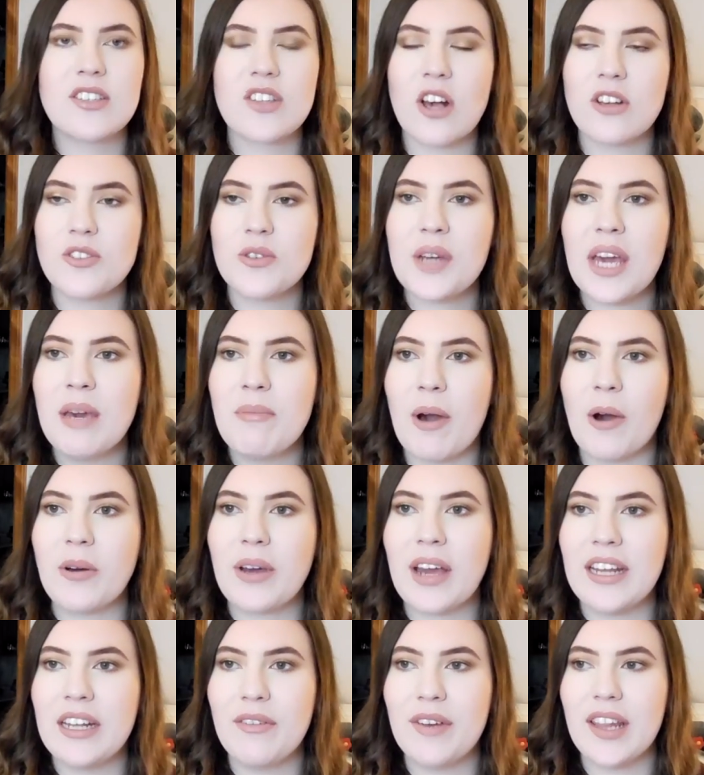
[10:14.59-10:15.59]
This also came
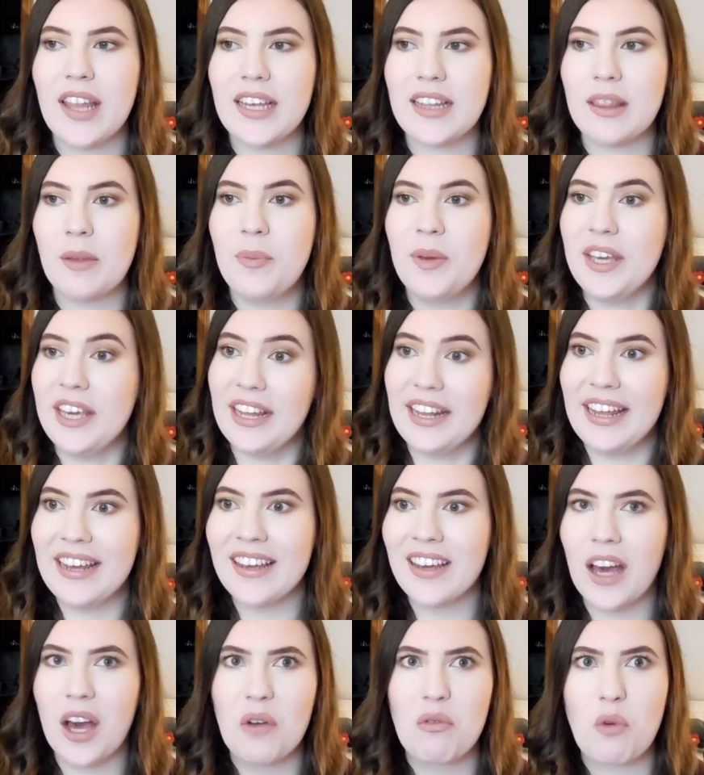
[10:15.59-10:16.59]
out kind of at like the
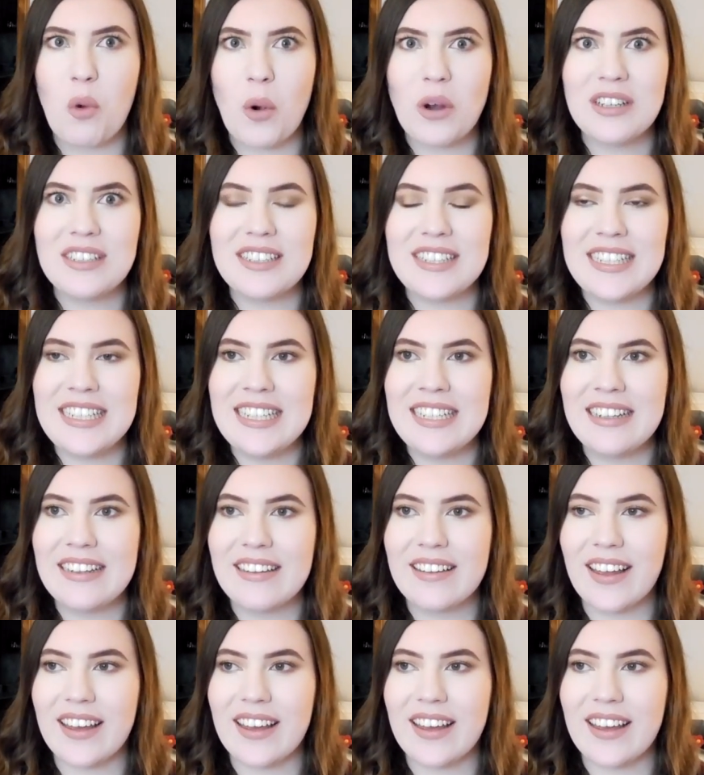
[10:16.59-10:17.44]
beginning of quarantine.